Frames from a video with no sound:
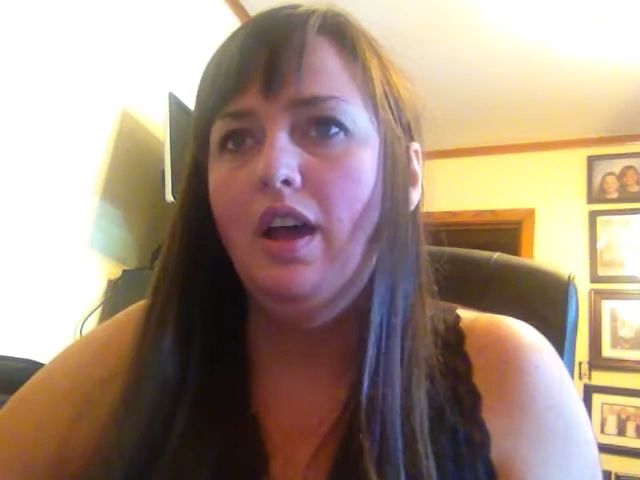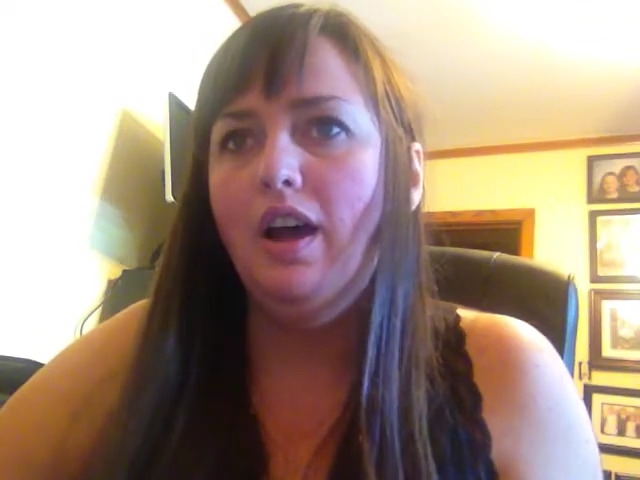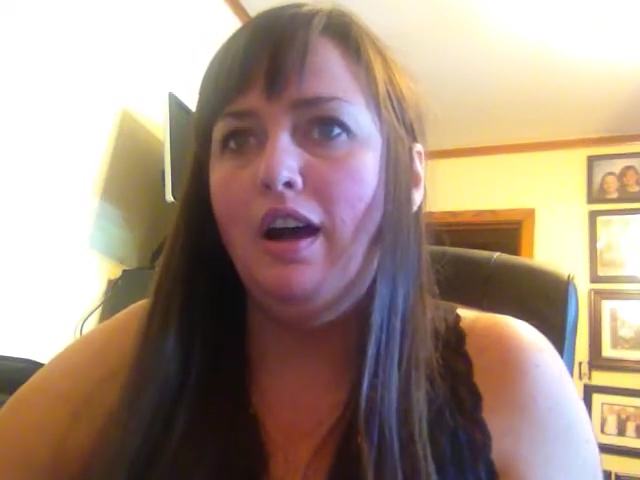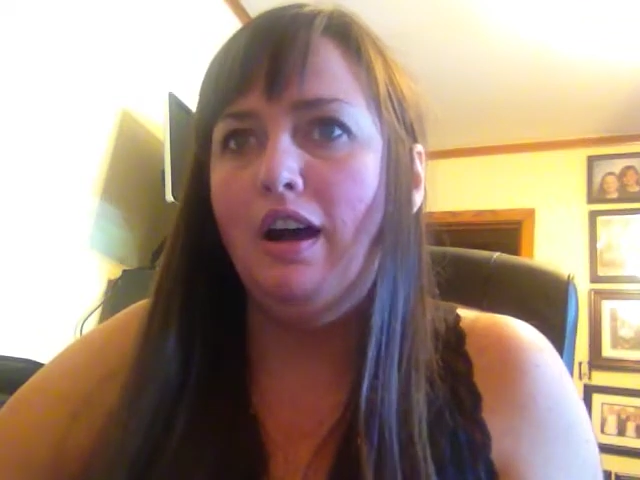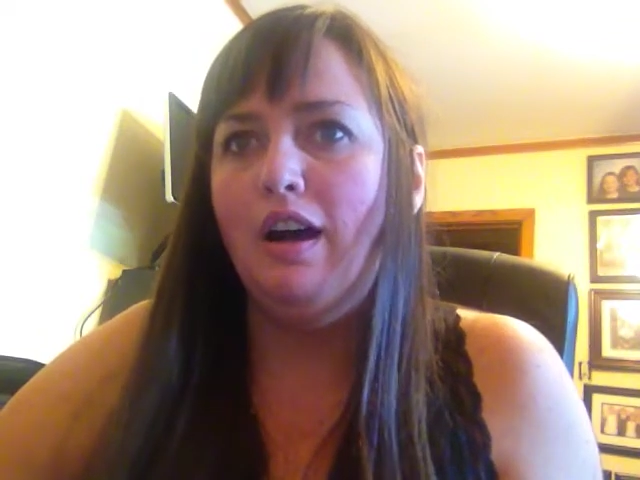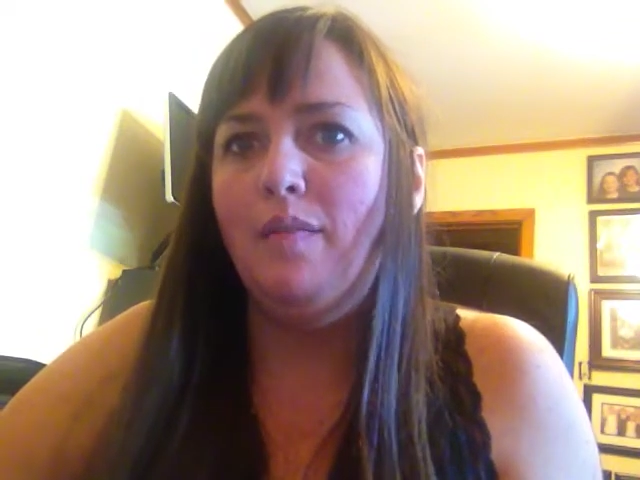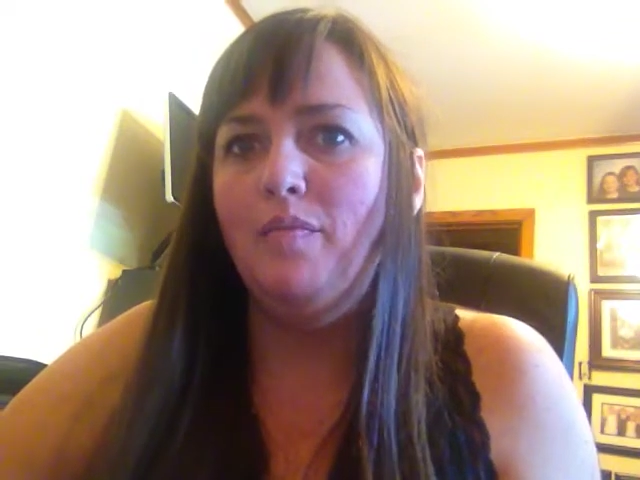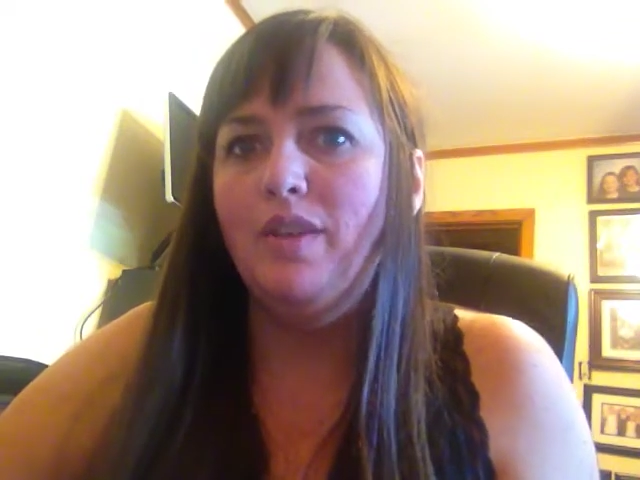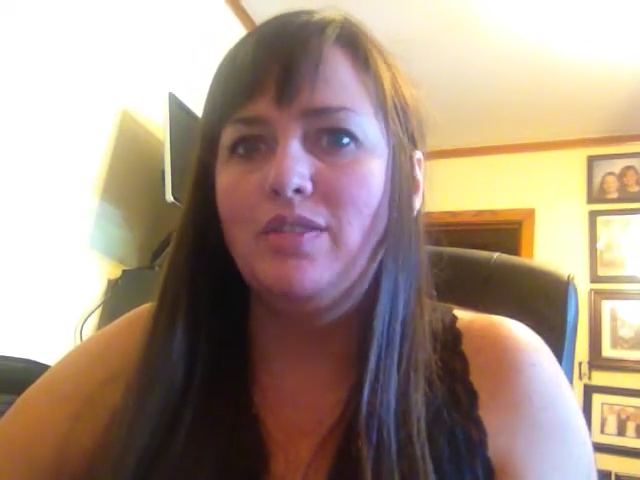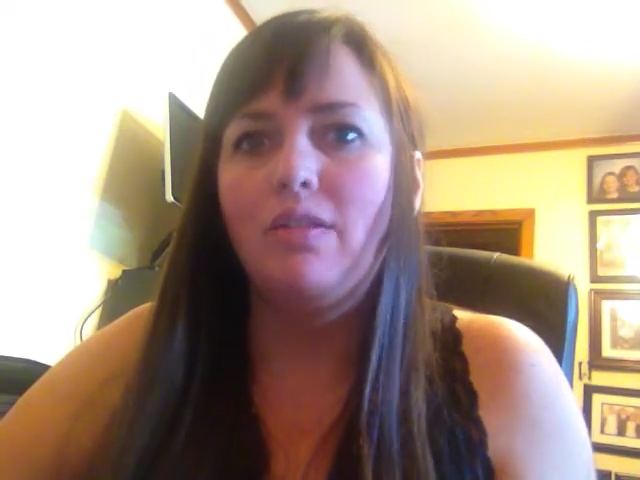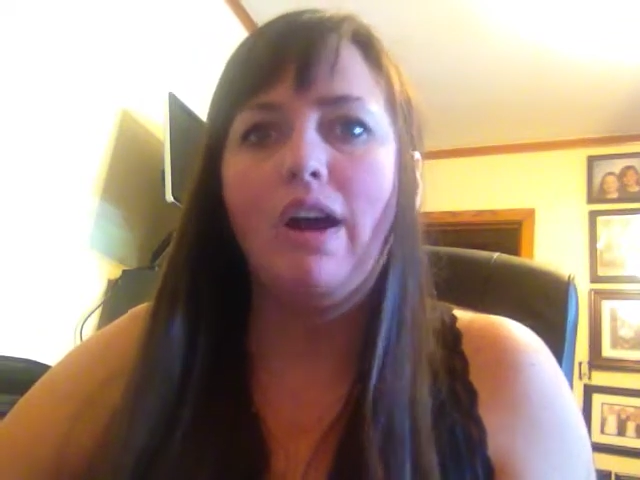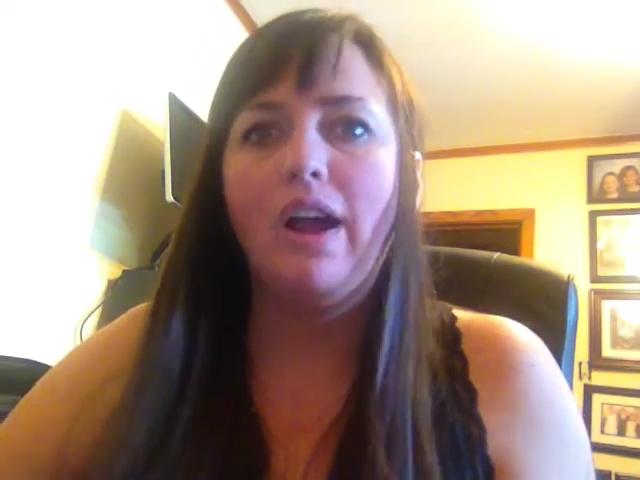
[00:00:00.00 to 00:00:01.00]
And
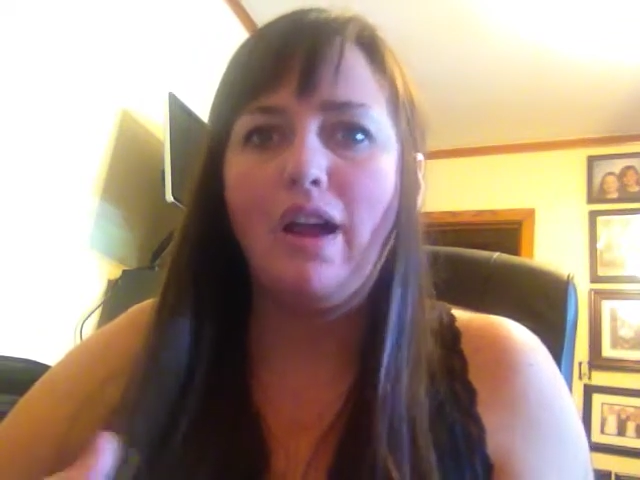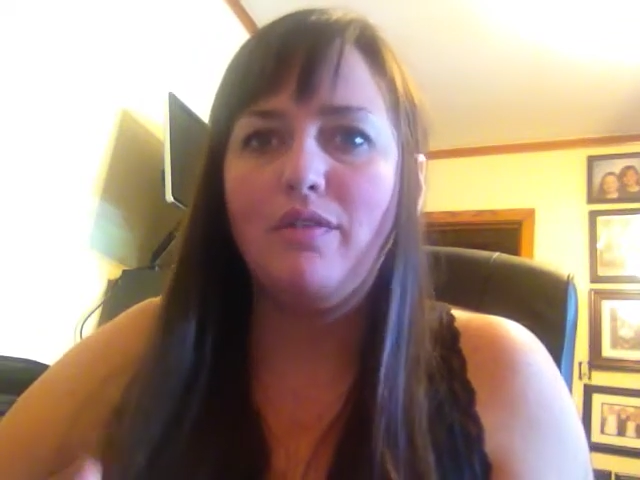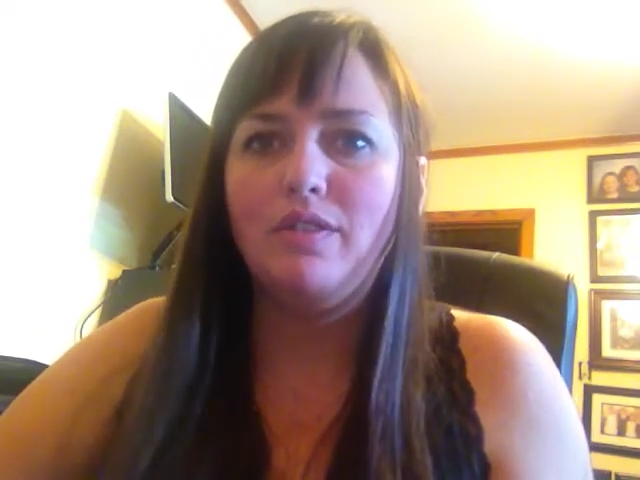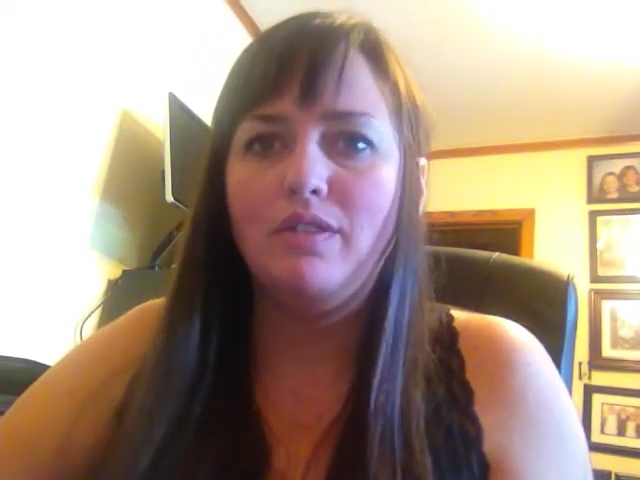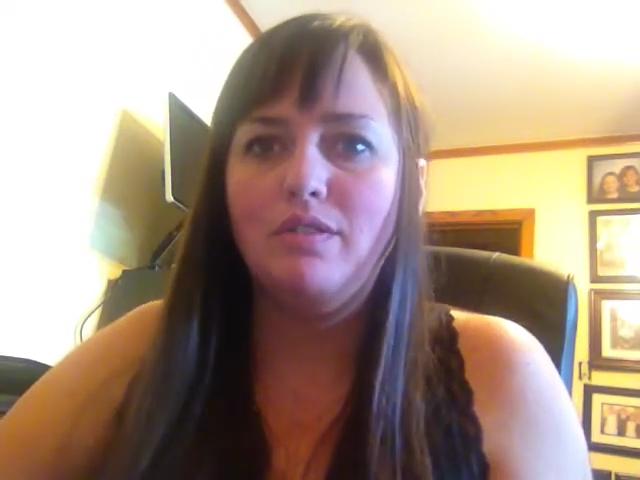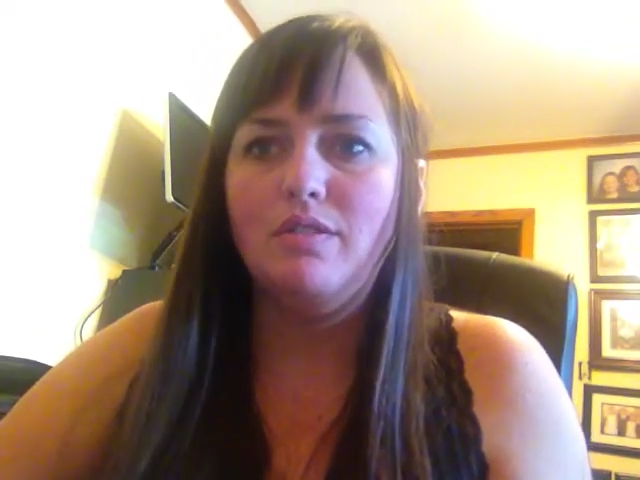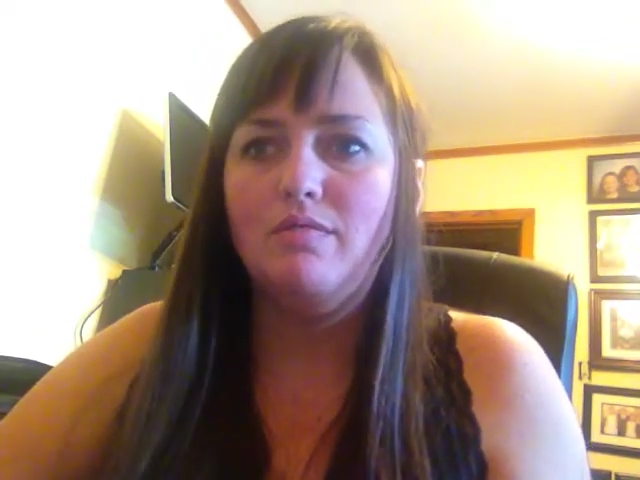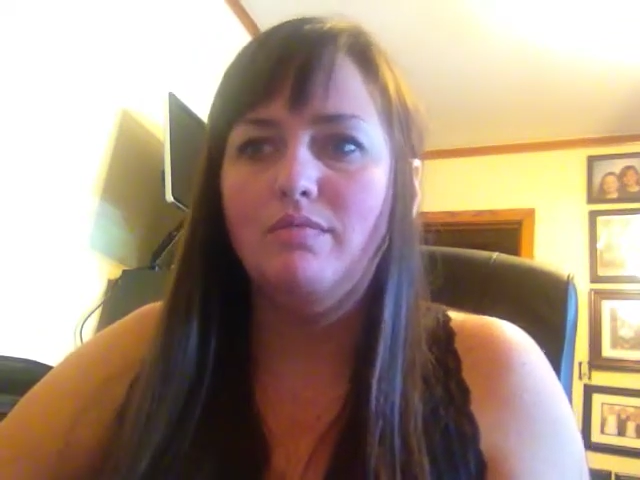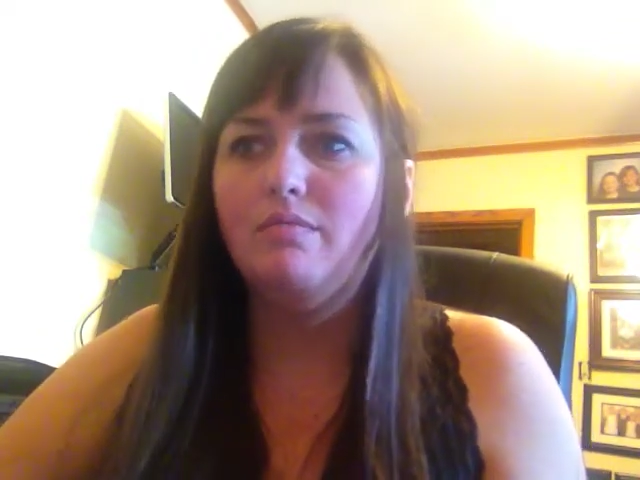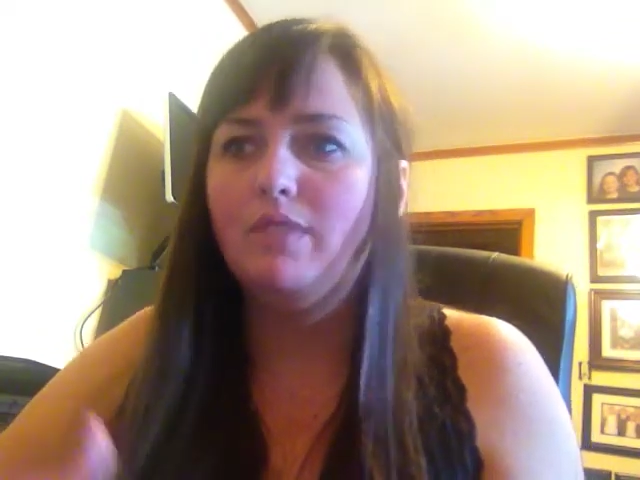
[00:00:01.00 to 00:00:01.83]
so I have to,